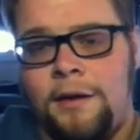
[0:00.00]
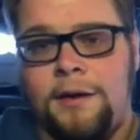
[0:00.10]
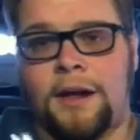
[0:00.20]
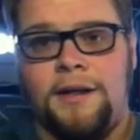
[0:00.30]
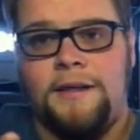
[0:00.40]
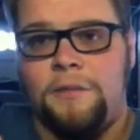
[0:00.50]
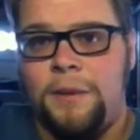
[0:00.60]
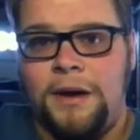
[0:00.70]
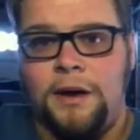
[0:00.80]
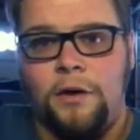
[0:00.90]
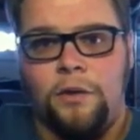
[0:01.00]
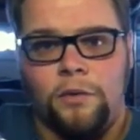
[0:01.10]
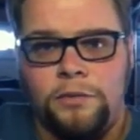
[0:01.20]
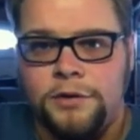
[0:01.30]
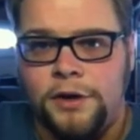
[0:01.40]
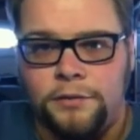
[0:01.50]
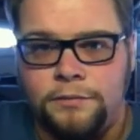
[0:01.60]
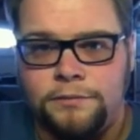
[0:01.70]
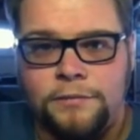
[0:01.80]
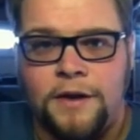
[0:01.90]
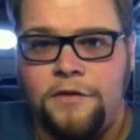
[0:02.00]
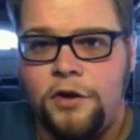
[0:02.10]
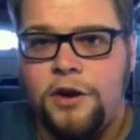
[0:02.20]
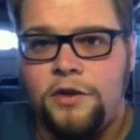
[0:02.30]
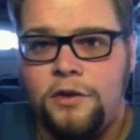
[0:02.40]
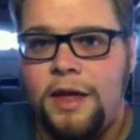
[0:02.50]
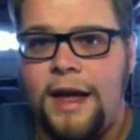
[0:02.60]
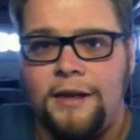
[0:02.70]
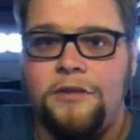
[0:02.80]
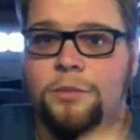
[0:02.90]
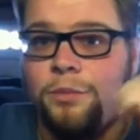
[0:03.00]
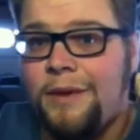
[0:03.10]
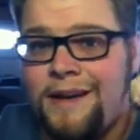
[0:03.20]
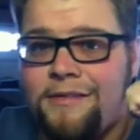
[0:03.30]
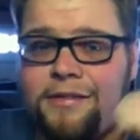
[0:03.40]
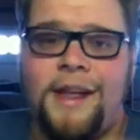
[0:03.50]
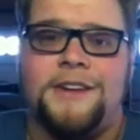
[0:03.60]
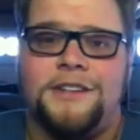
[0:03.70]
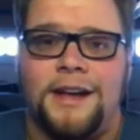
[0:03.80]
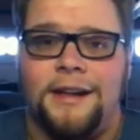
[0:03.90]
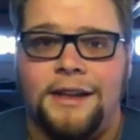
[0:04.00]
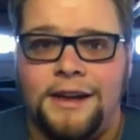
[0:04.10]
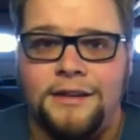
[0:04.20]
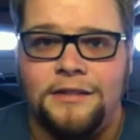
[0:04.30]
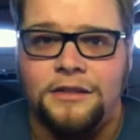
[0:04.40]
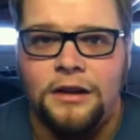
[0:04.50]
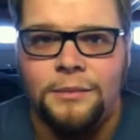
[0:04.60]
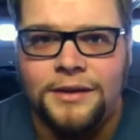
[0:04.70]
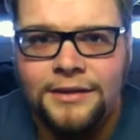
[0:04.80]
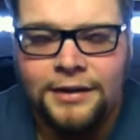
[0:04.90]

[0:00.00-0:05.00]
not this big if you're going to do that, just have a flashlight, ladies and gentlemen.